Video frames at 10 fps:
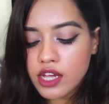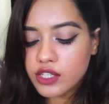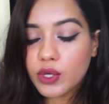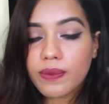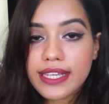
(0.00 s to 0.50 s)

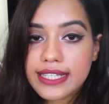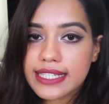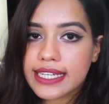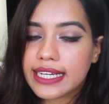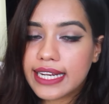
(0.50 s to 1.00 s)
So this
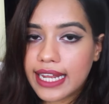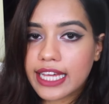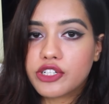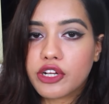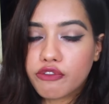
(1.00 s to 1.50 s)
is an
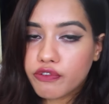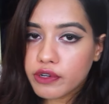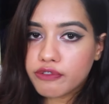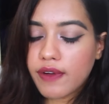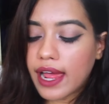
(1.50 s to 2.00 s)
electric
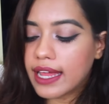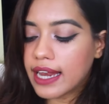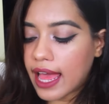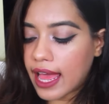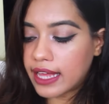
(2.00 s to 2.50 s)
foot
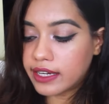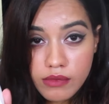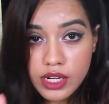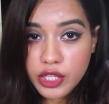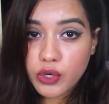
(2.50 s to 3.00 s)
file, and
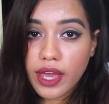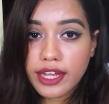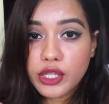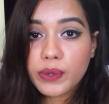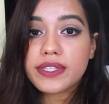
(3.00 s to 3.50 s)
you
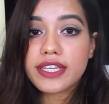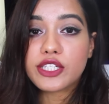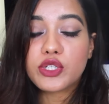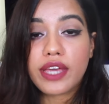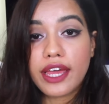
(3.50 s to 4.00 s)
can use
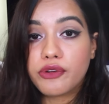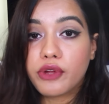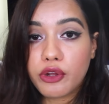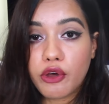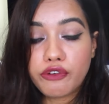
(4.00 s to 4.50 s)
this to
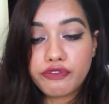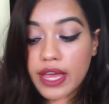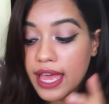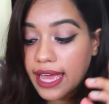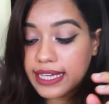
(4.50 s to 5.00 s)
get rid of
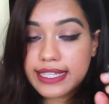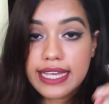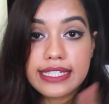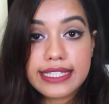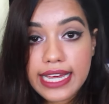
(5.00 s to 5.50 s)

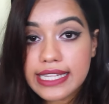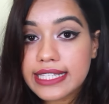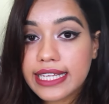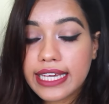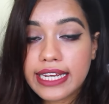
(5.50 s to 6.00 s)
excess
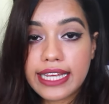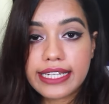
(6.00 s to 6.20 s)
dead skin.